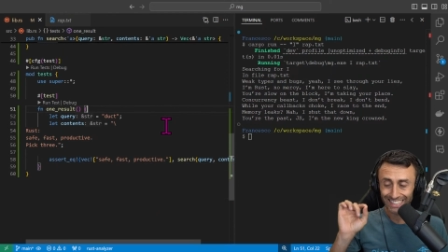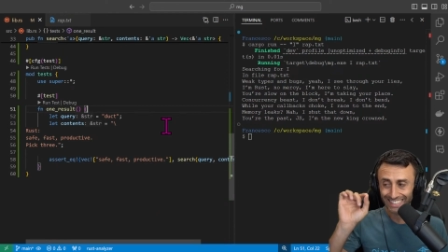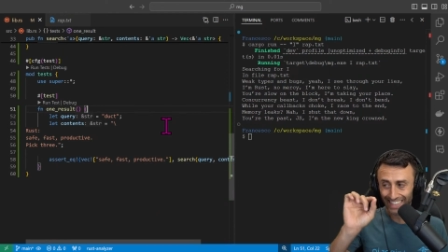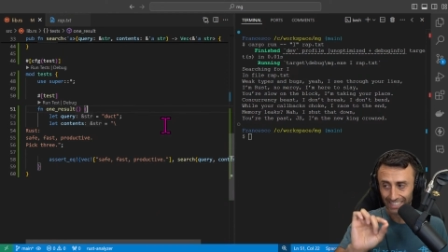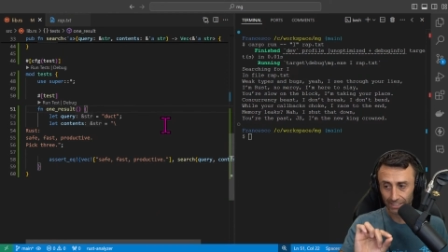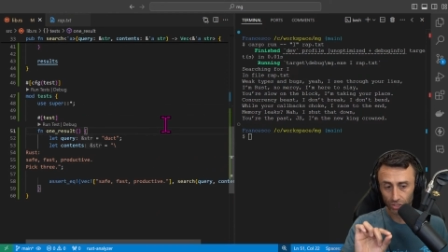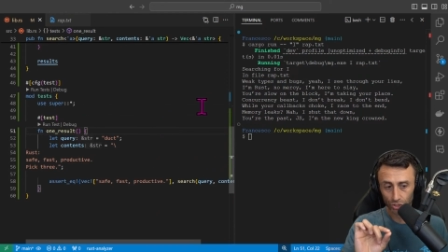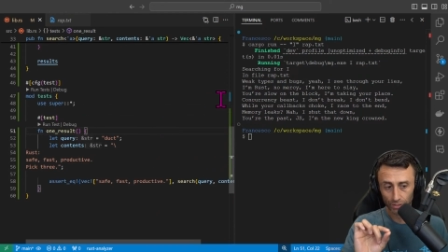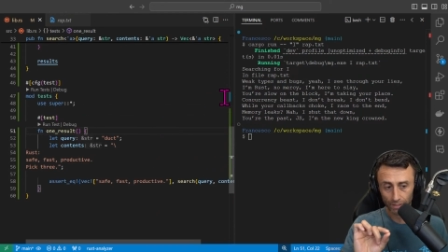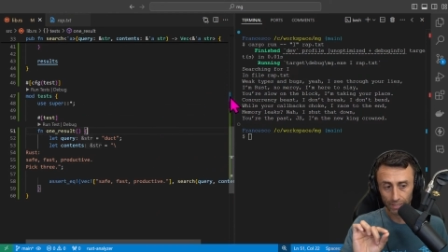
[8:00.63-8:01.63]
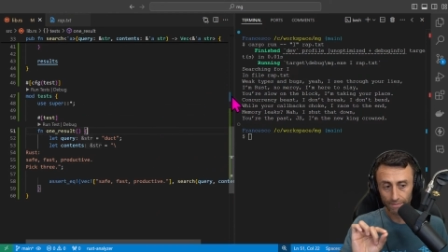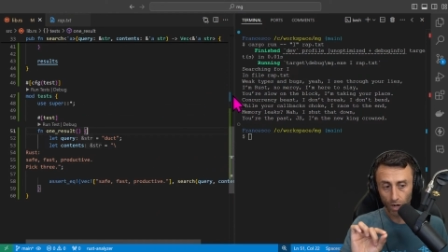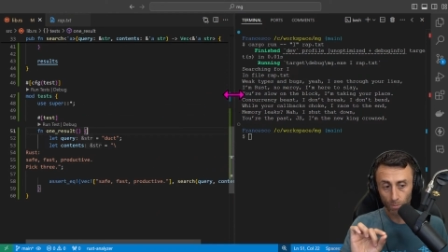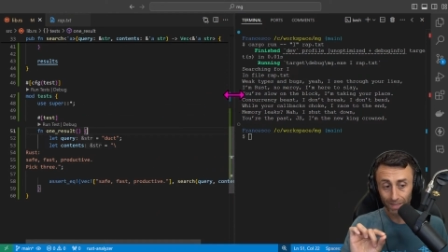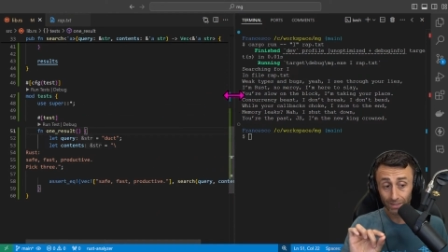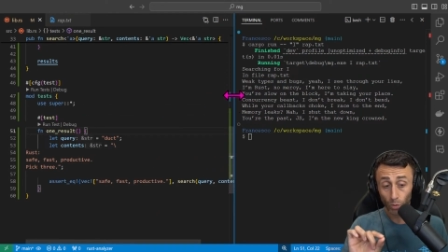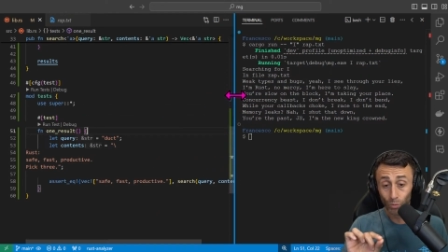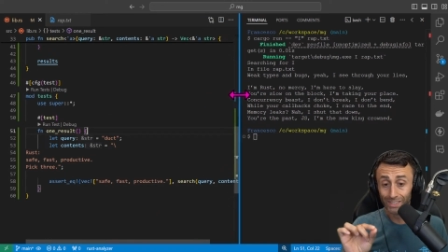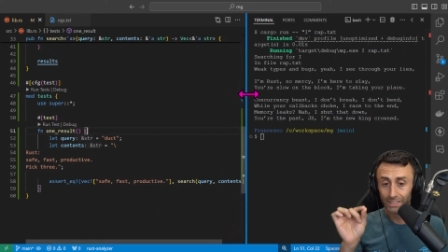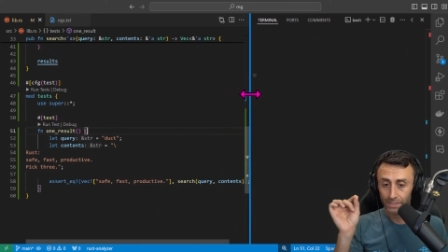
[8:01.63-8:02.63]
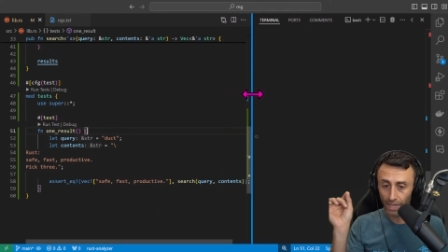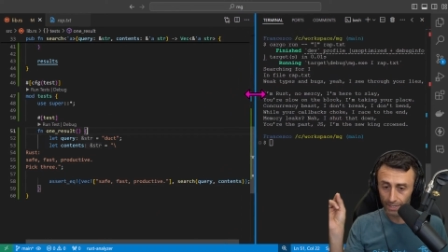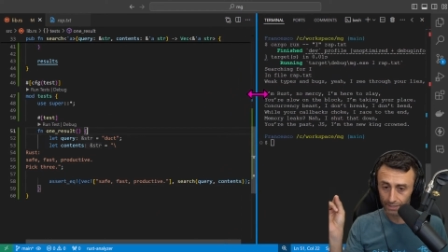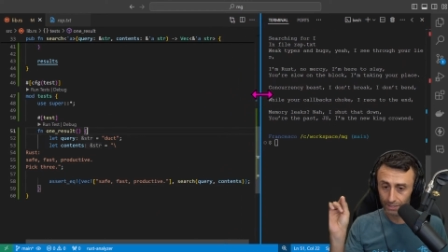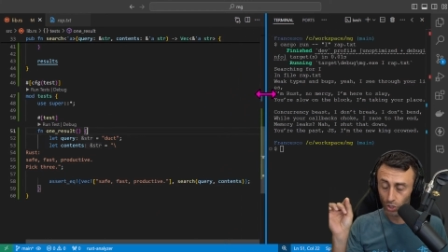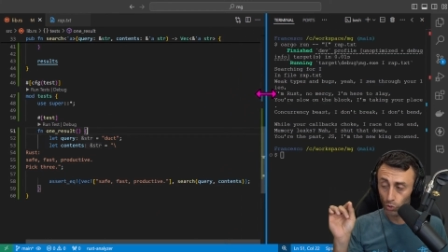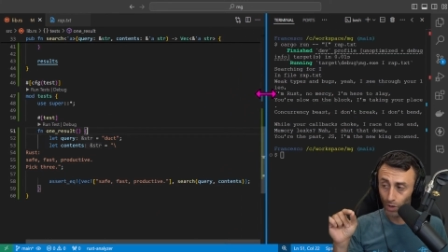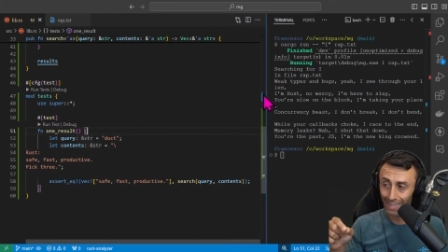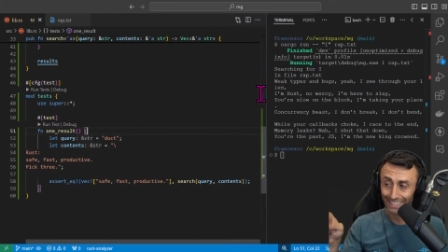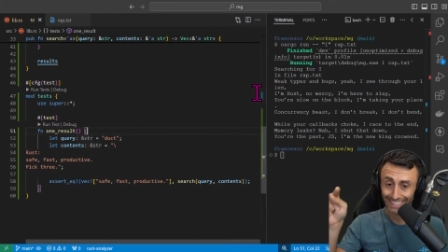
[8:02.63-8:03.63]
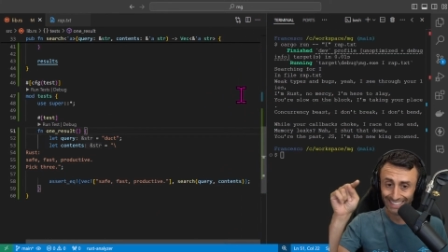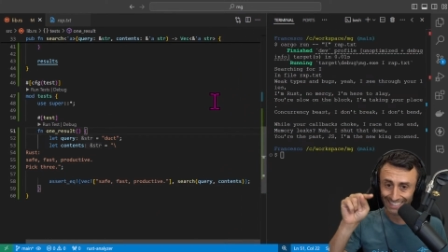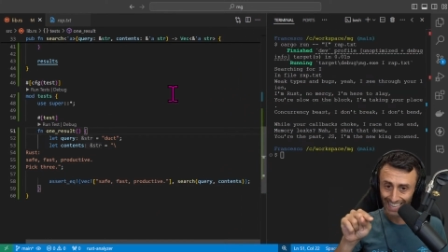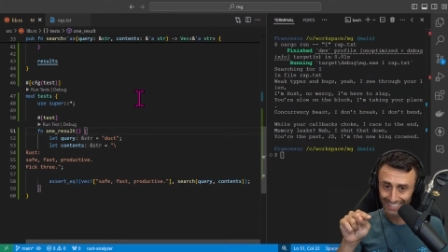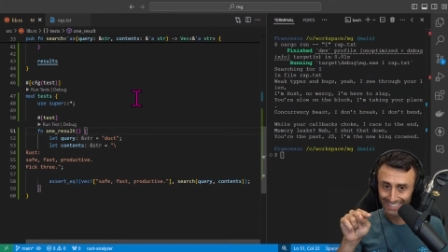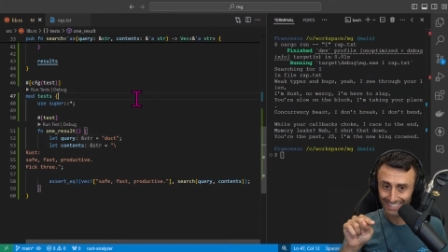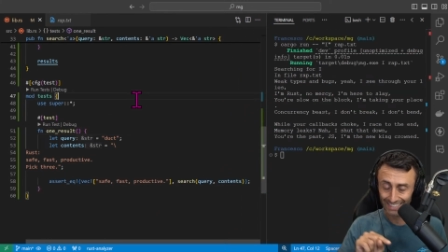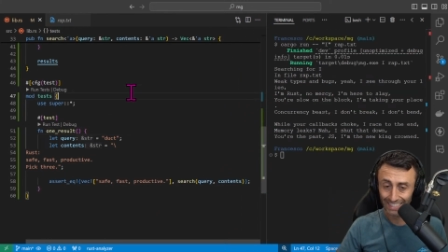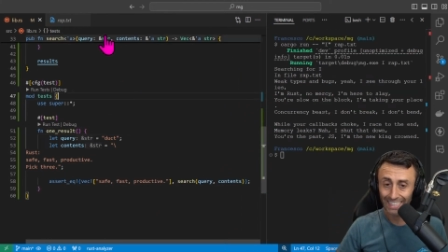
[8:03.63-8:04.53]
Test-driven development, we start writing tests